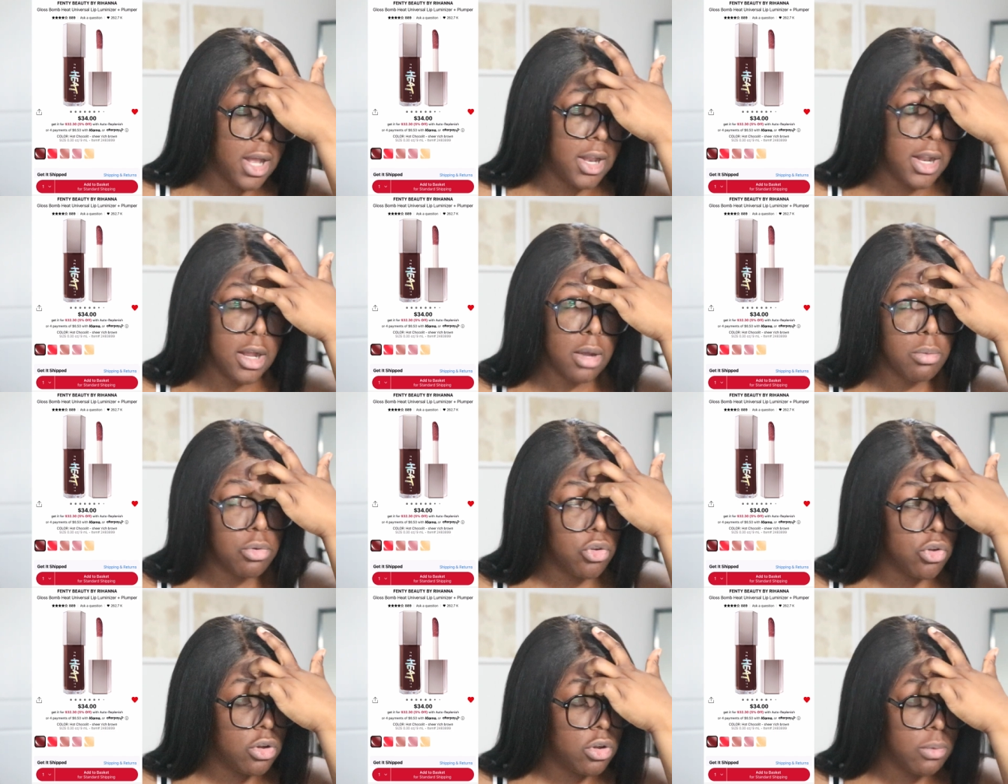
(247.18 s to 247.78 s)
it and then I
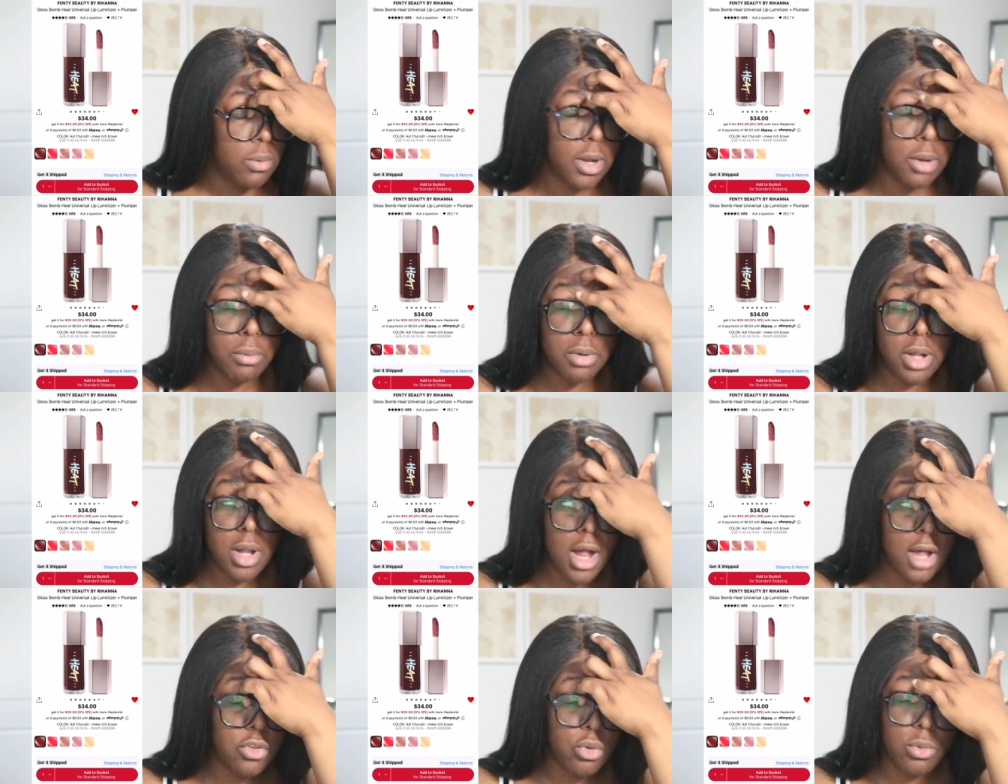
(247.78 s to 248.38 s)
returned it when I
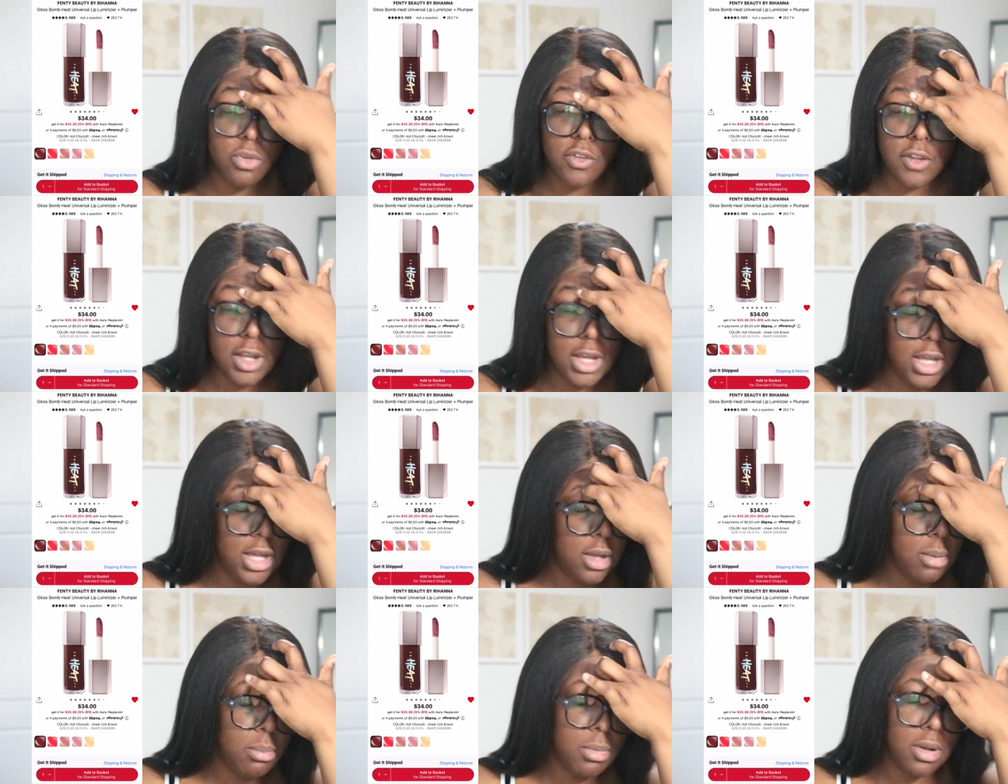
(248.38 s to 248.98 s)
realized it wasn't
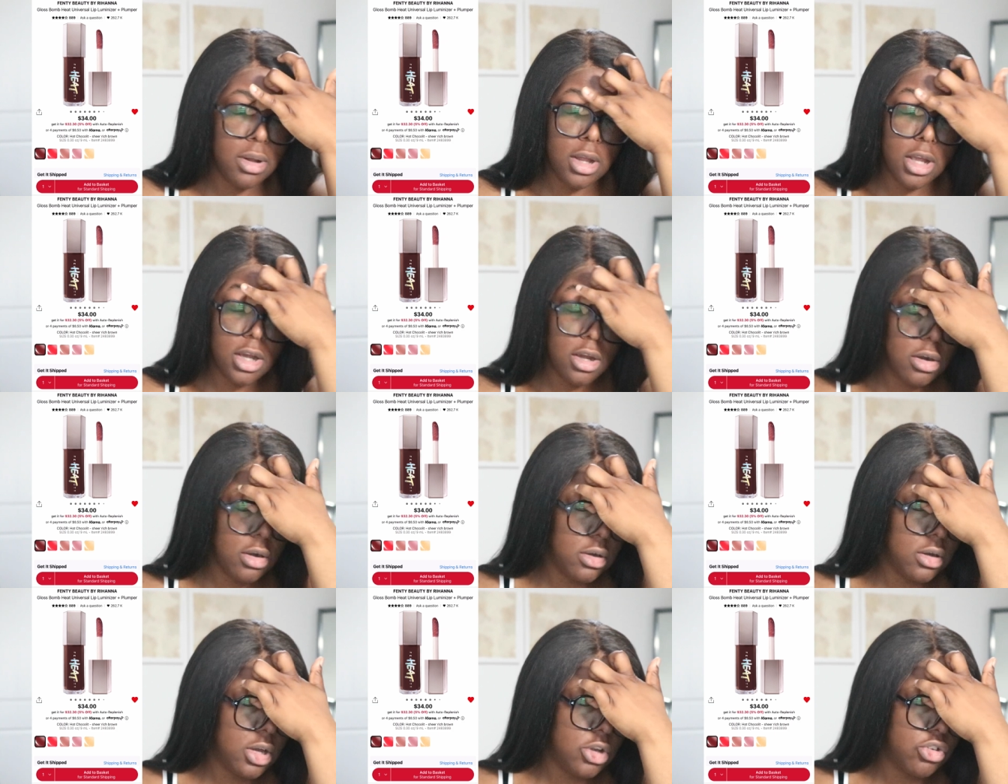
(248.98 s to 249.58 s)
heat, but like,
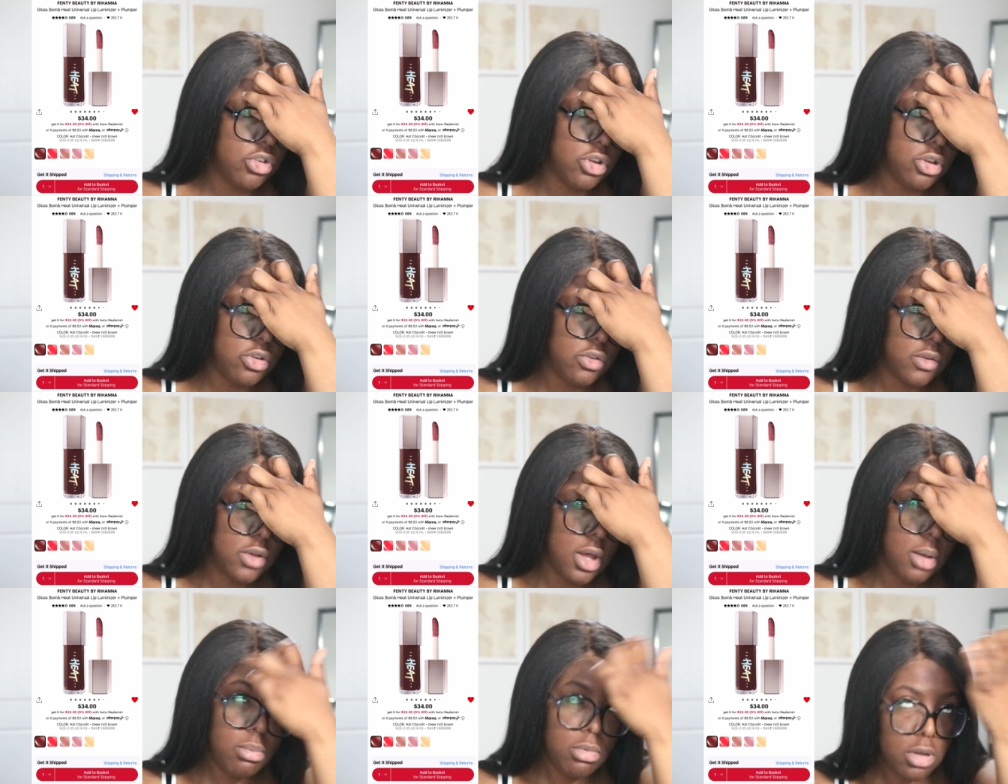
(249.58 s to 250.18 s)
girl, I should've
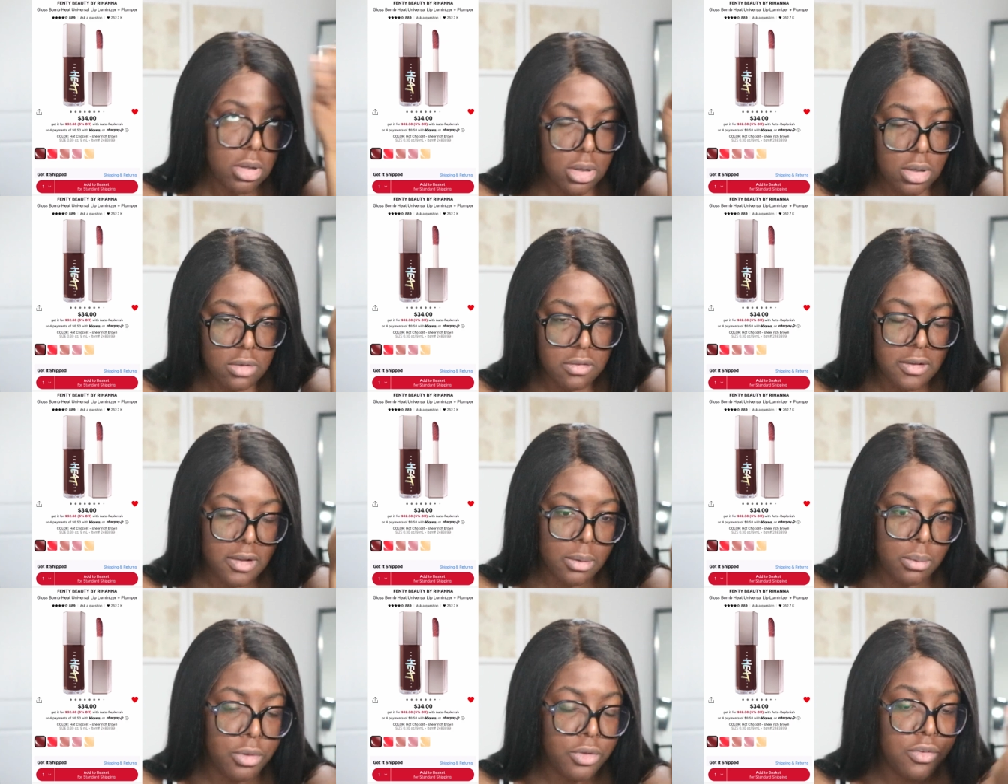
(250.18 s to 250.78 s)
just kept it because
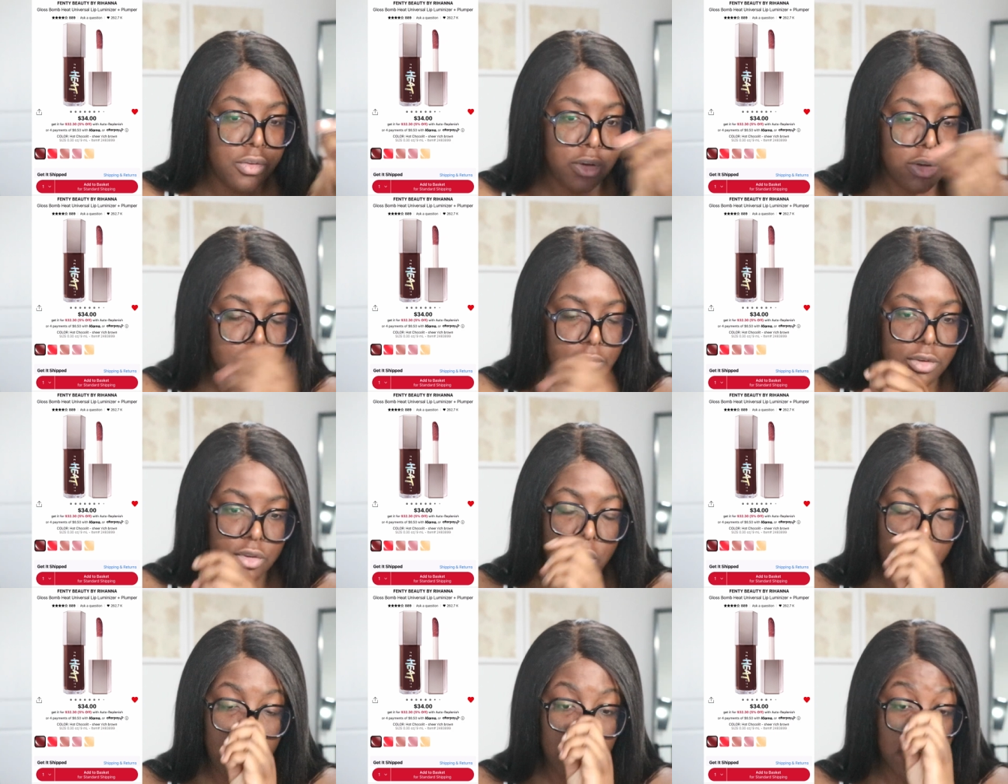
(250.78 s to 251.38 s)
like, what's the
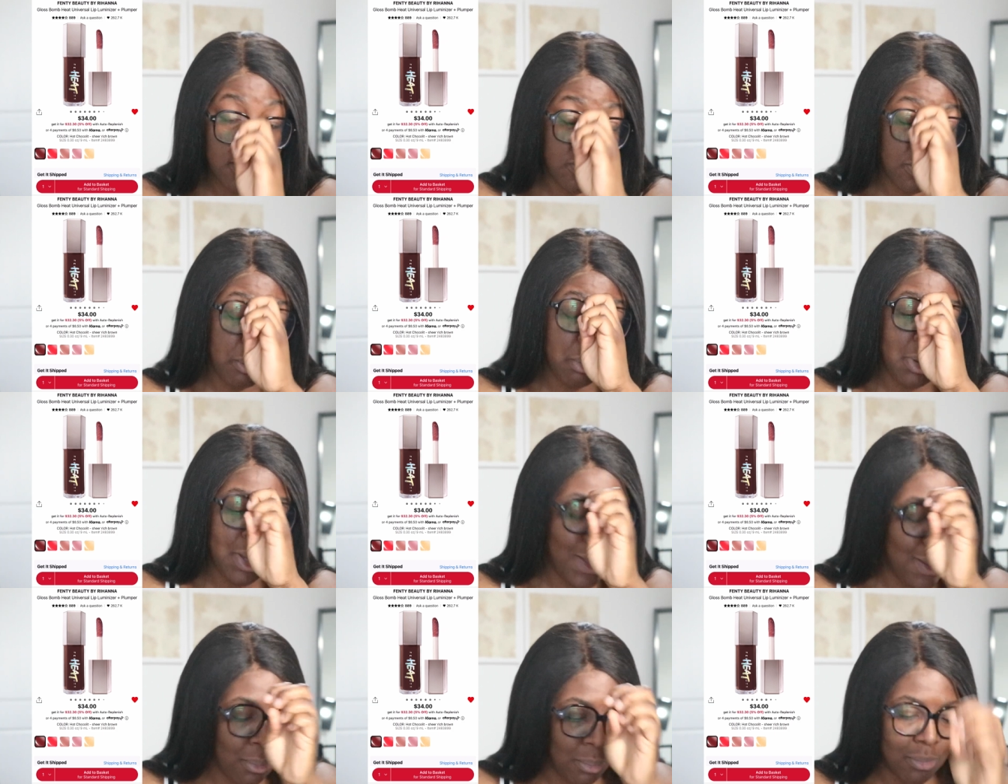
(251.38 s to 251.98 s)
difference? All it is a
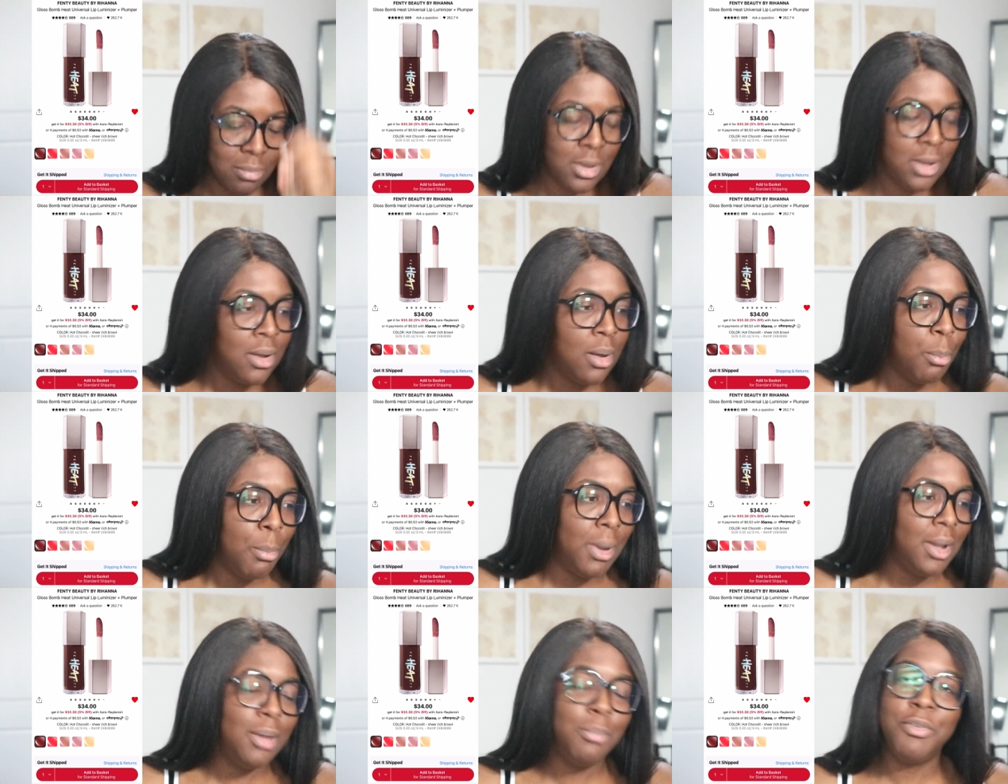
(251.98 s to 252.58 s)
plump.
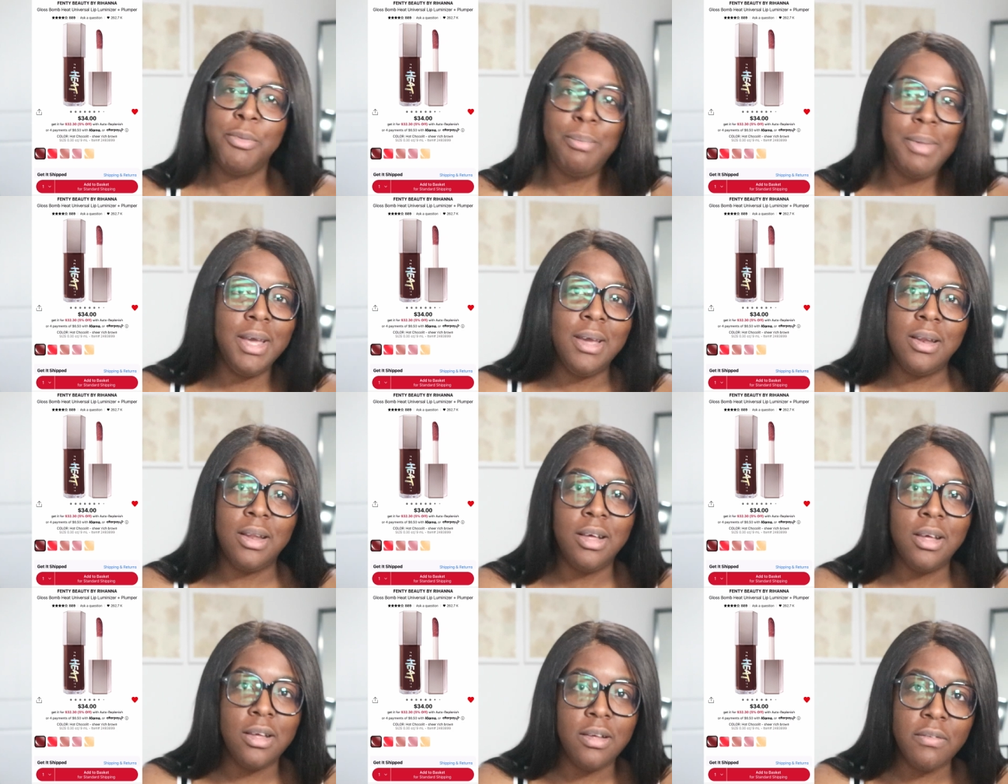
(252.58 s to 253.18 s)
My lips big
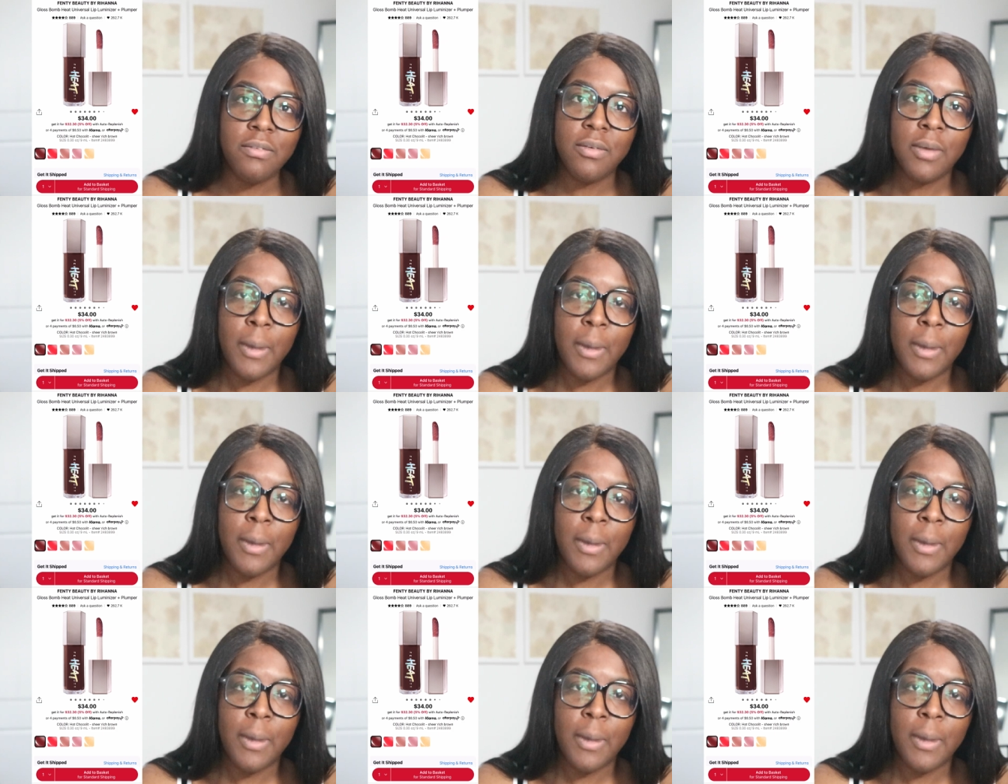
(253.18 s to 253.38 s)
enough.